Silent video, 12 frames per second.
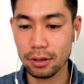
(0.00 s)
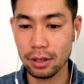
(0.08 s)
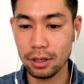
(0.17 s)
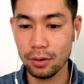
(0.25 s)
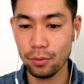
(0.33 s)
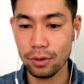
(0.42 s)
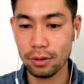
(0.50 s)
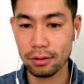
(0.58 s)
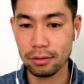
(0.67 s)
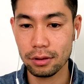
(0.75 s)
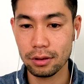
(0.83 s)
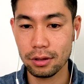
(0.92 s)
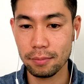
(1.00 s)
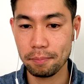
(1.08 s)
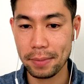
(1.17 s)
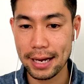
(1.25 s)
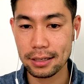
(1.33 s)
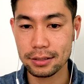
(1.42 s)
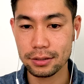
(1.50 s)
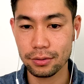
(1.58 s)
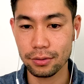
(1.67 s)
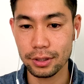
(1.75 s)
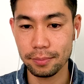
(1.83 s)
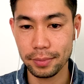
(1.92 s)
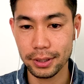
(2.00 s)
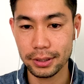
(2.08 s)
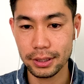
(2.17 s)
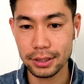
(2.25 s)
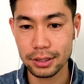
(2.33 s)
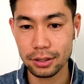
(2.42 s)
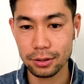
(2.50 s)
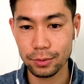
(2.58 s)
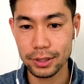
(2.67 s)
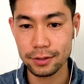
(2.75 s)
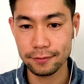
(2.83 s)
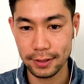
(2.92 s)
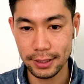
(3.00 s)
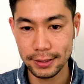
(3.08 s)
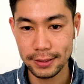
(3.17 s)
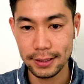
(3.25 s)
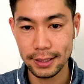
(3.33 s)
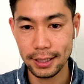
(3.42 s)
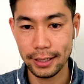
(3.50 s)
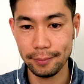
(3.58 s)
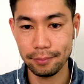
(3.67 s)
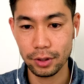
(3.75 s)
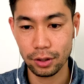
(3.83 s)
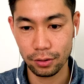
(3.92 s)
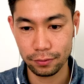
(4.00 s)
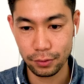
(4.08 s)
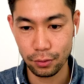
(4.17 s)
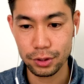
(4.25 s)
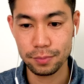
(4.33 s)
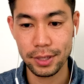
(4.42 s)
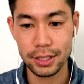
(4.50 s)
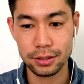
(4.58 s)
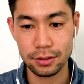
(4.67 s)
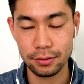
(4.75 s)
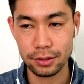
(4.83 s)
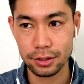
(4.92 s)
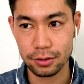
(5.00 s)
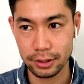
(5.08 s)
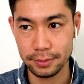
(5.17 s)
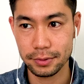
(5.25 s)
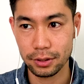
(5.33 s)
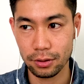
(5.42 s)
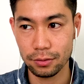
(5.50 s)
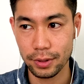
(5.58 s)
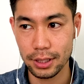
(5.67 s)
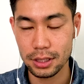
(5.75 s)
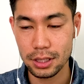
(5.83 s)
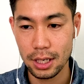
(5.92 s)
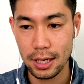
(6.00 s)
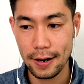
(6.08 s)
the backstory bit is always fun. Of course, based on the script, always.